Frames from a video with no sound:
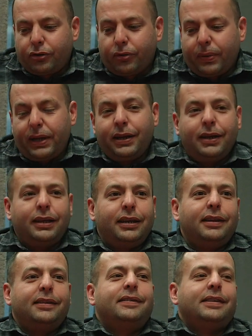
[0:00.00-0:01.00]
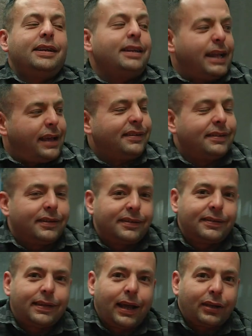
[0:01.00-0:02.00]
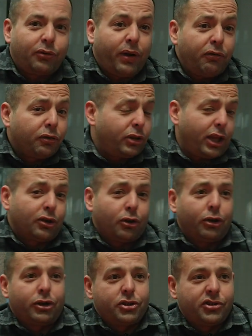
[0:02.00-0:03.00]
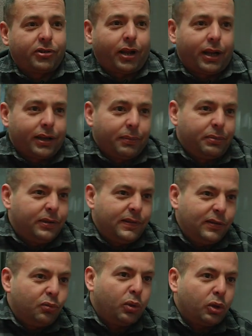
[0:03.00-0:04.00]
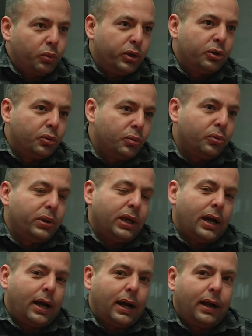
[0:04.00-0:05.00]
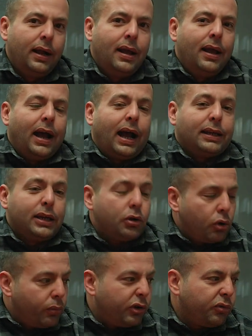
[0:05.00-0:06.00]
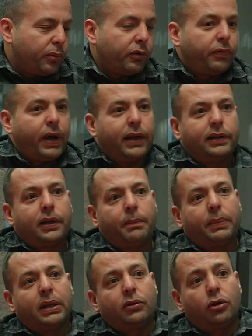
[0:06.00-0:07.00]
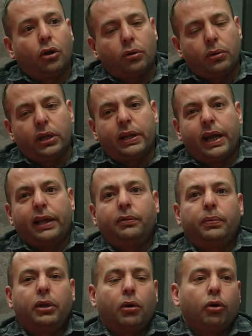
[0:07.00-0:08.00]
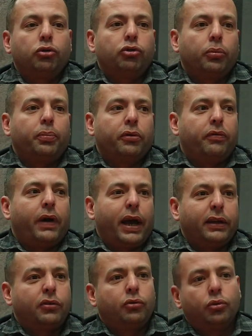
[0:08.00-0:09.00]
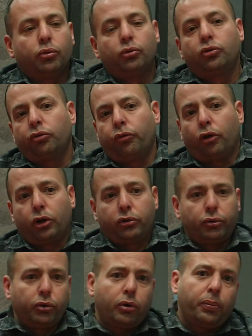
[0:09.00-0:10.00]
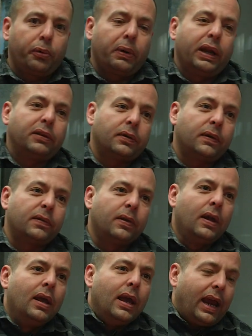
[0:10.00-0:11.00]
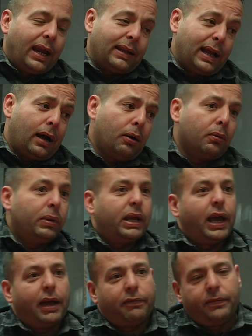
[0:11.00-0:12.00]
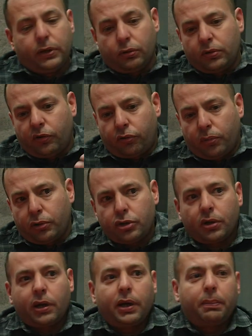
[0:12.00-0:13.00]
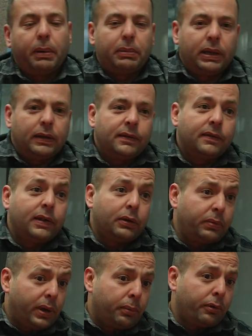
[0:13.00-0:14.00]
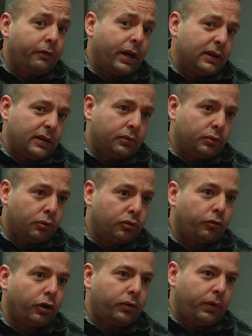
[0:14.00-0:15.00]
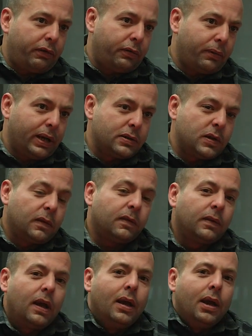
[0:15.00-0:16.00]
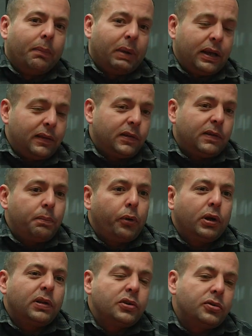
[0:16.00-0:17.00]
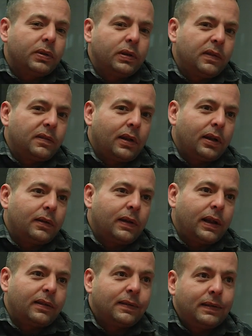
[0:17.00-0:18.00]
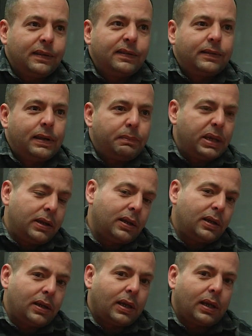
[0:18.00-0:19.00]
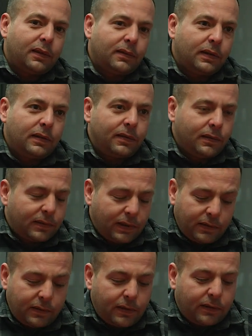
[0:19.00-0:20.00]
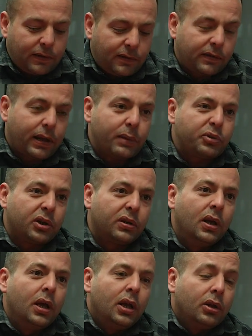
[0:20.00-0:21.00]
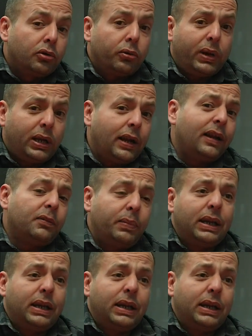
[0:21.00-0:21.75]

TourRadar is, in essence, a travel technology startup. This is what we do. We are an e-commerce provider, but not only that, we also provide tools for tour operators. And now we have new distribution capabilities that we are providing tools for travel agents. But it's important to understand that since the beginning and since its inception, TourRadar has